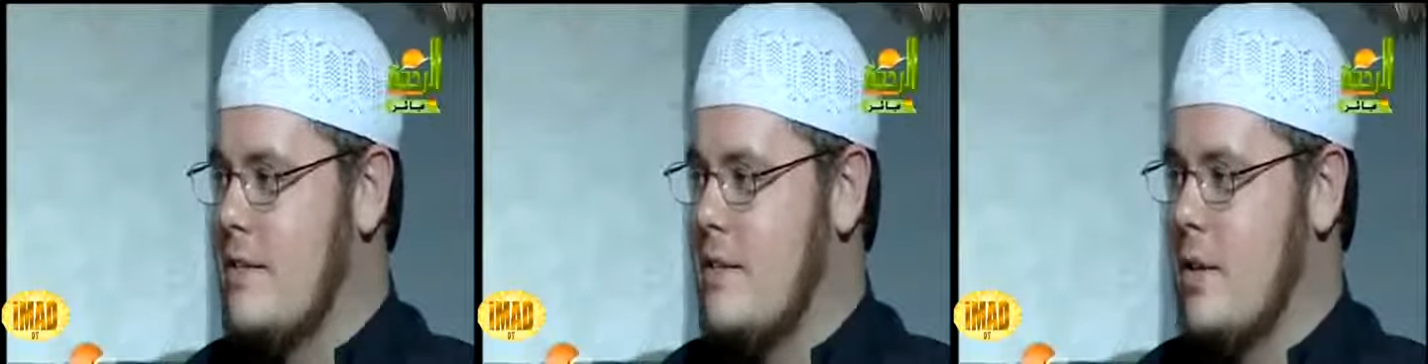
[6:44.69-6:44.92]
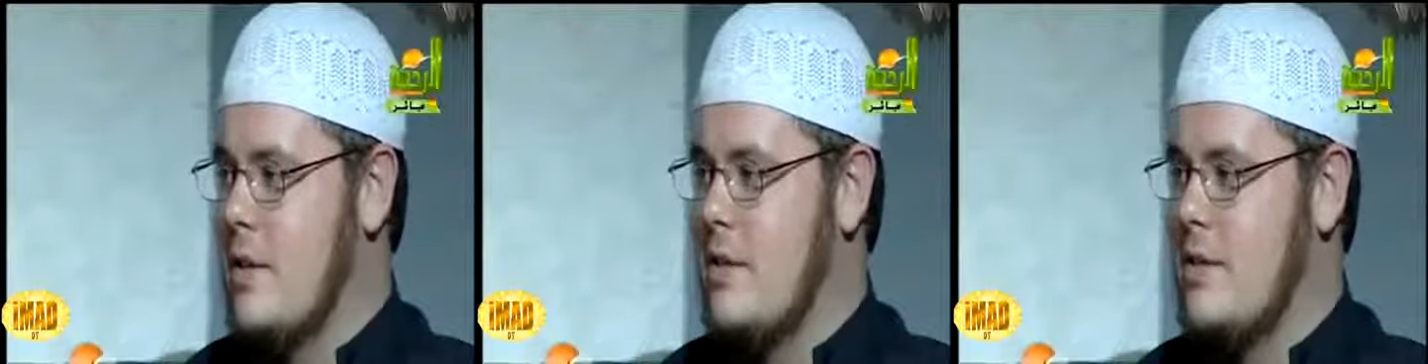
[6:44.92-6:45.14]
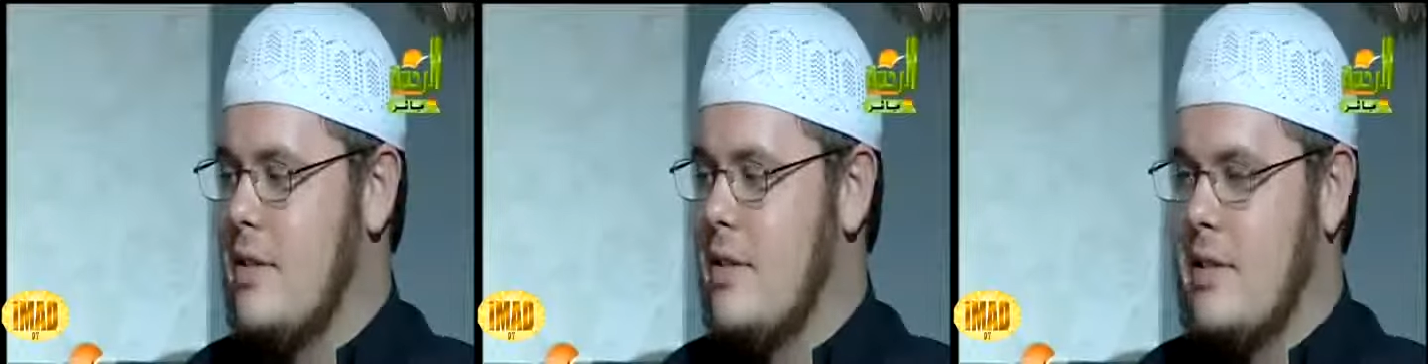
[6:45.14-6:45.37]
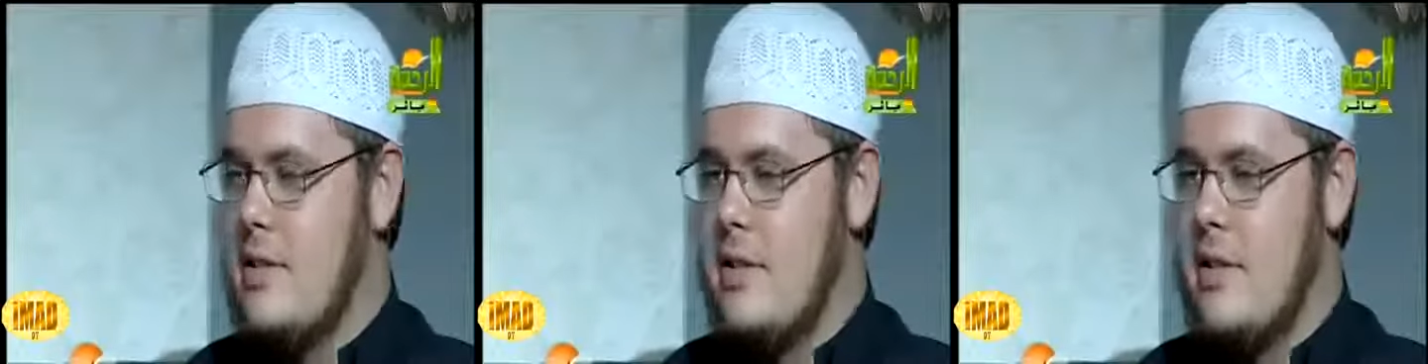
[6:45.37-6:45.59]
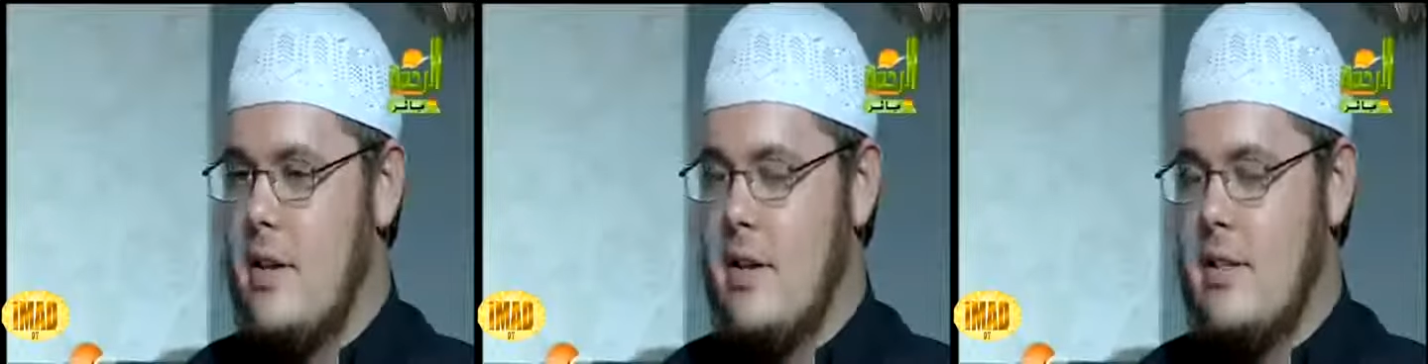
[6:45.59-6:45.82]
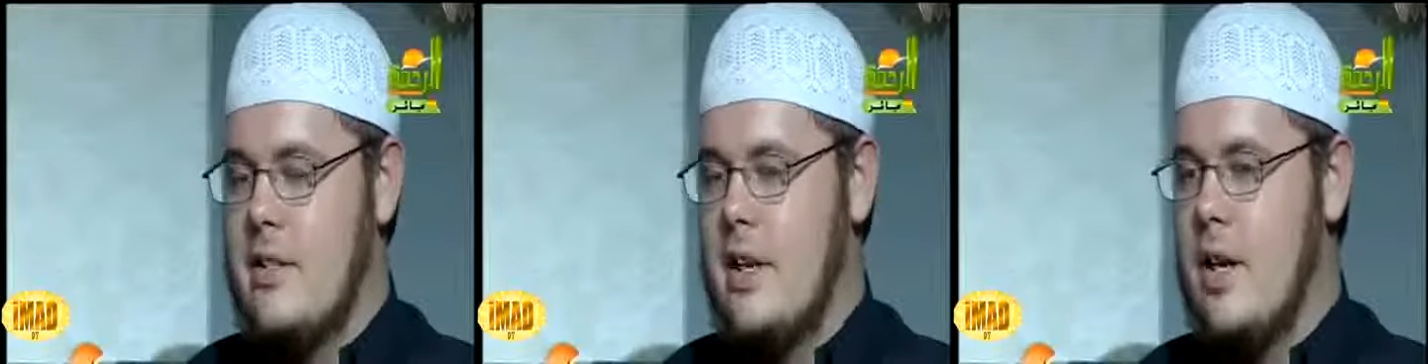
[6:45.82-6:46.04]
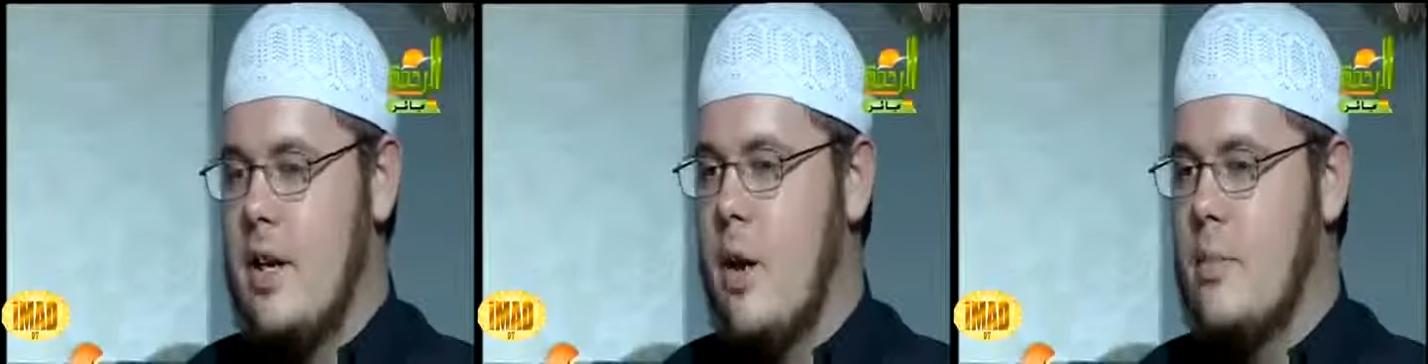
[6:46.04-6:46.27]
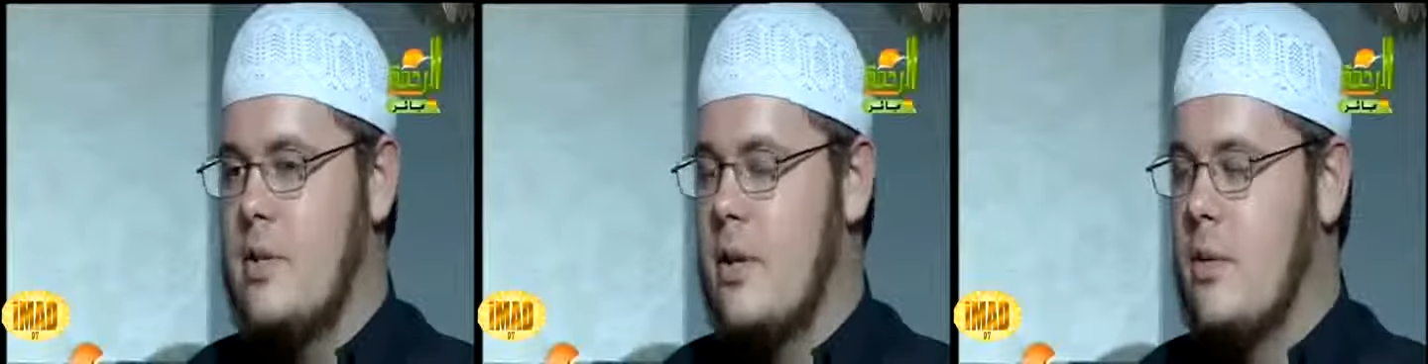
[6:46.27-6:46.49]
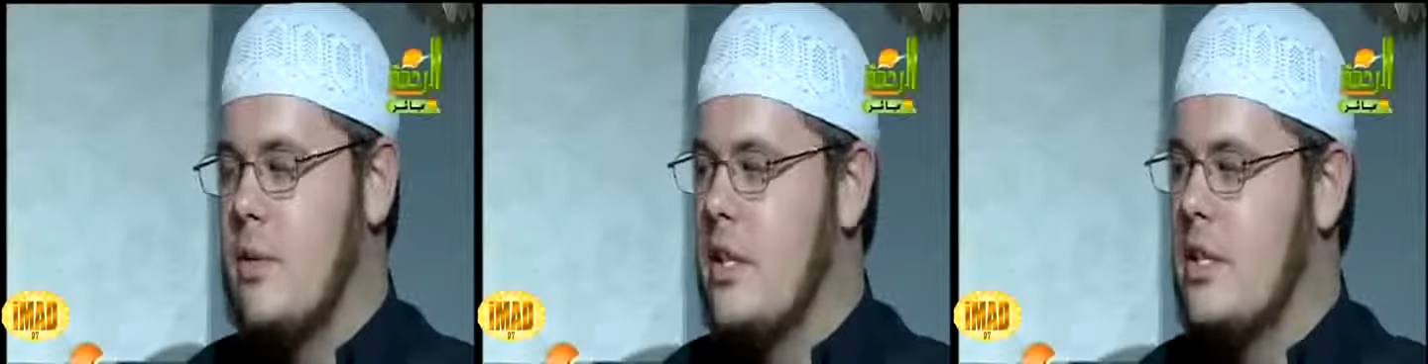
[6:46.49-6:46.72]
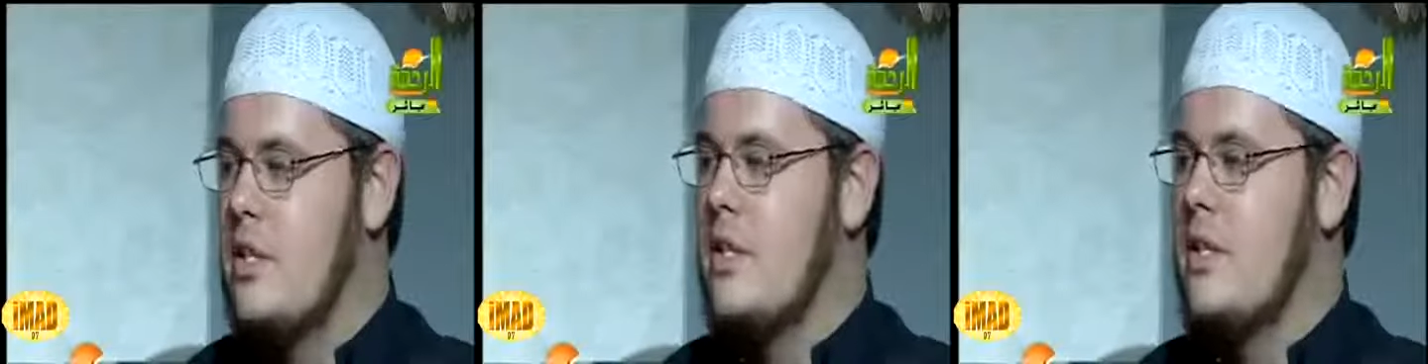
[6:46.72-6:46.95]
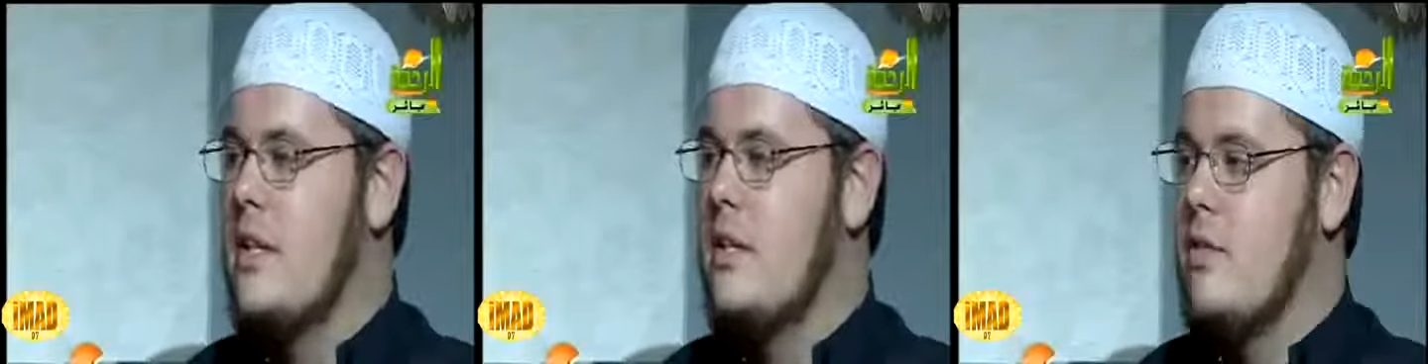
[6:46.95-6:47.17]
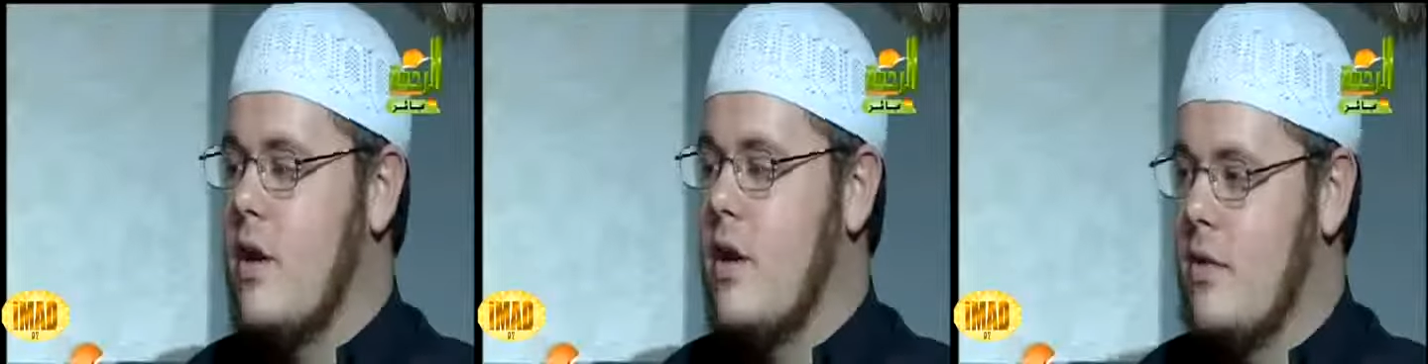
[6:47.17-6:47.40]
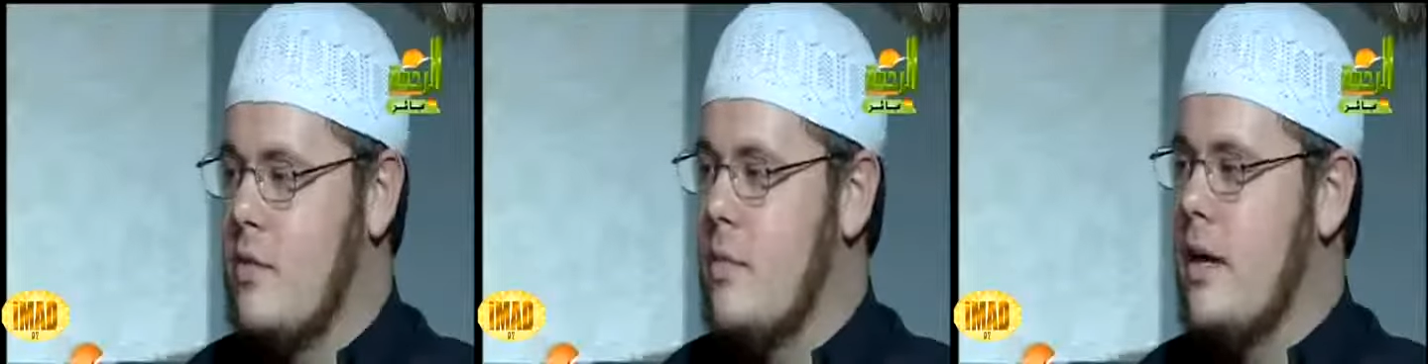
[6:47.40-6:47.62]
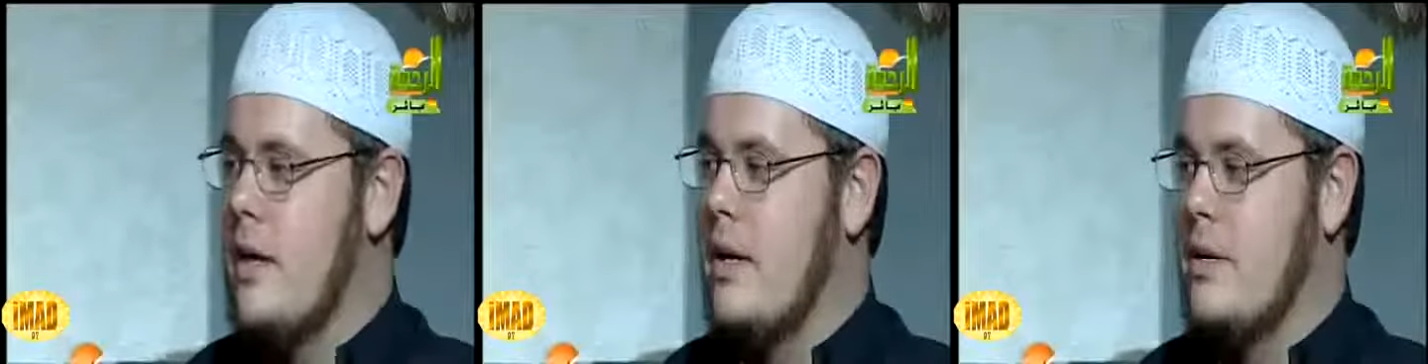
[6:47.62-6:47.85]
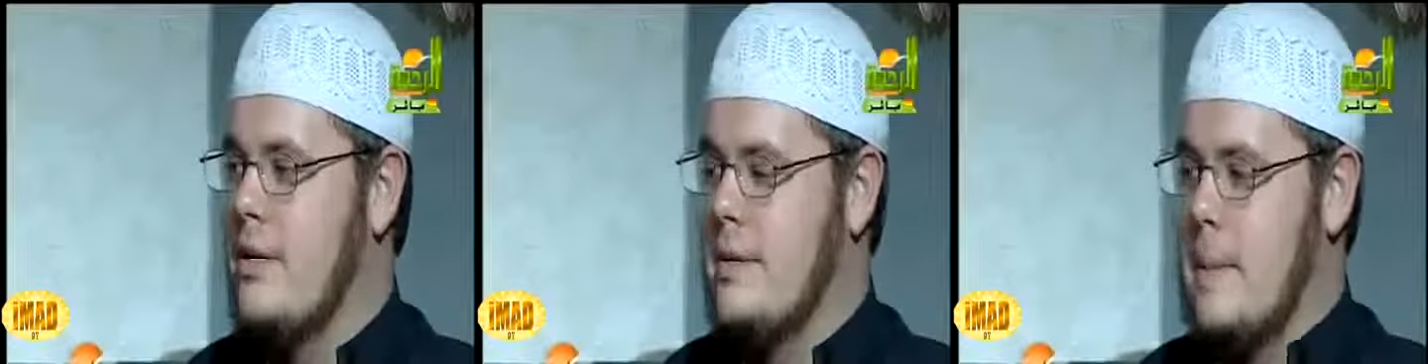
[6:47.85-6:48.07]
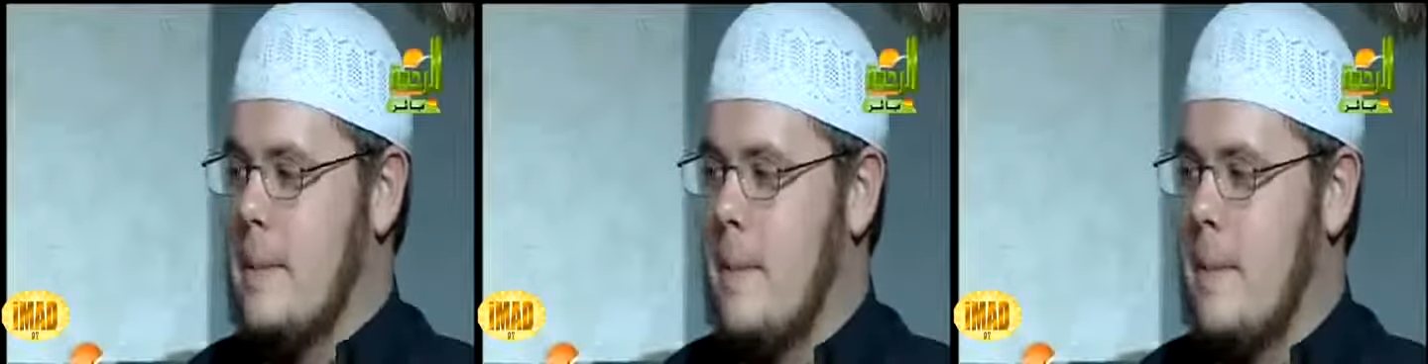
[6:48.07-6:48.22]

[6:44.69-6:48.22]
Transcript: So it's it's a it's an encompassing religion that's for everybody.